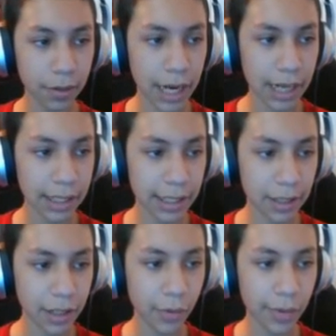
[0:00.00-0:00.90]
I need to
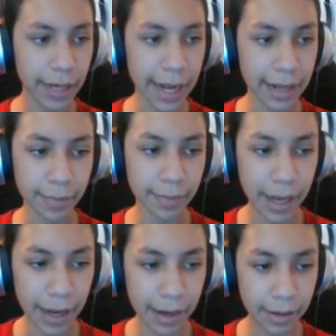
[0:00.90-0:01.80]
do that,
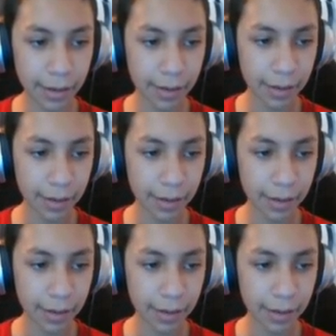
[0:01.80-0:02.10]
man.